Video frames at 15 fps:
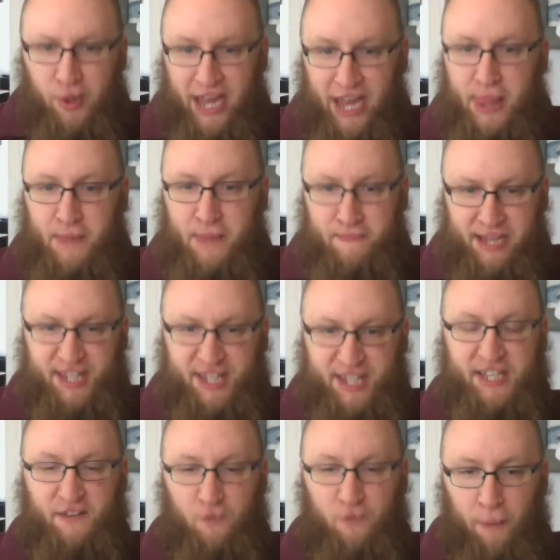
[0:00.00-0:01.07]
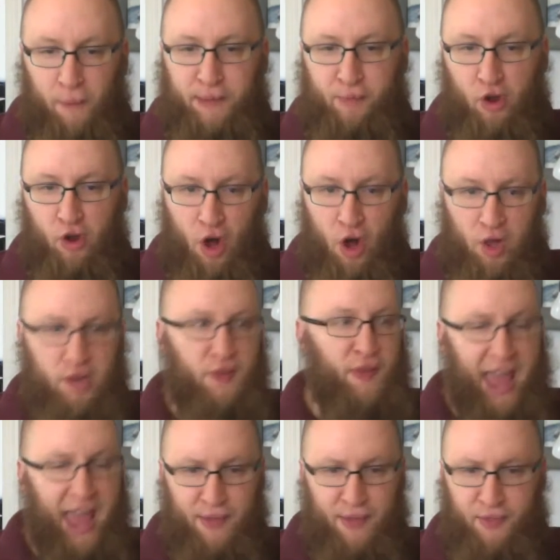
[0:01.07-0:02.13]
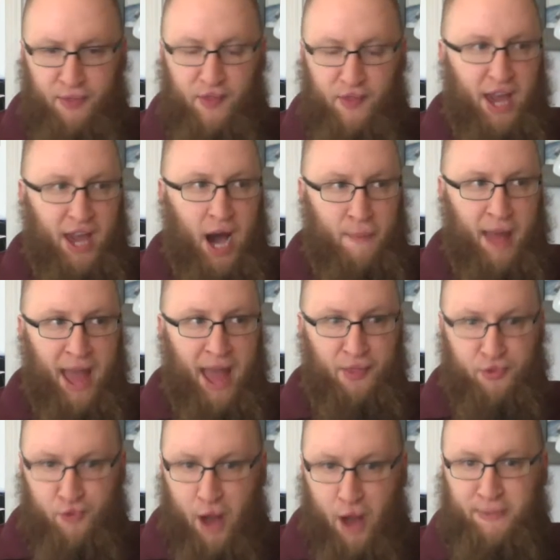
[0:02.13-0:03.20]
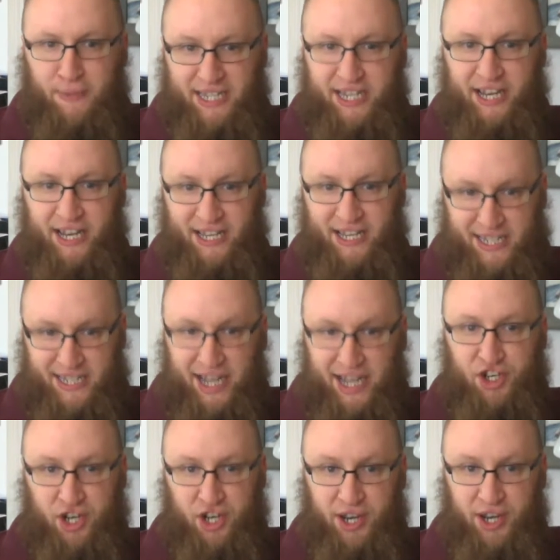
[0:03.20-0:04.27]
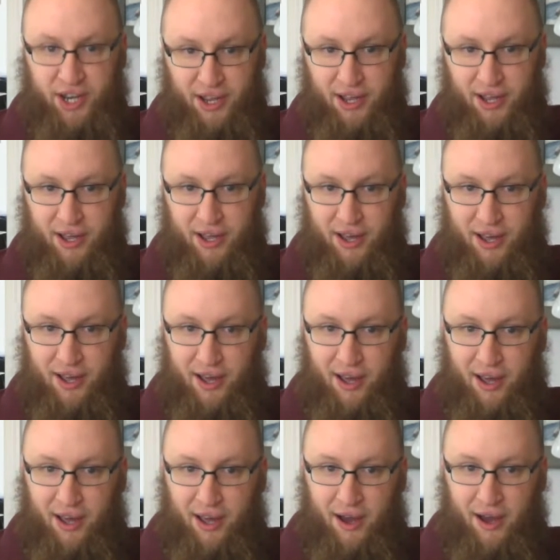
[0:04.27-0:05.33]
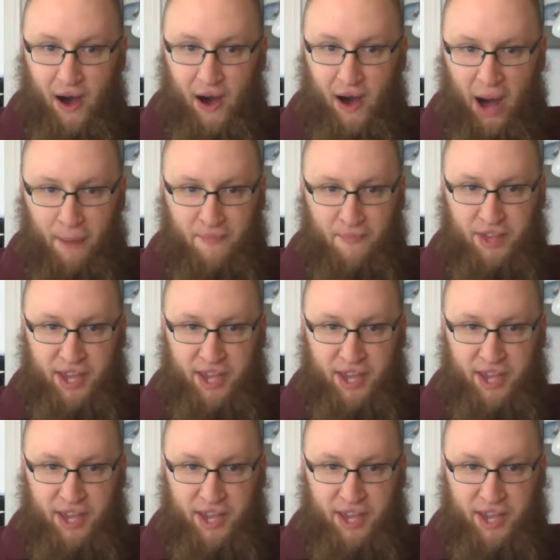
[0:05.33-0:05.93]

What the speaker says: in the midst of what people are calling the Anthropocene extinction. You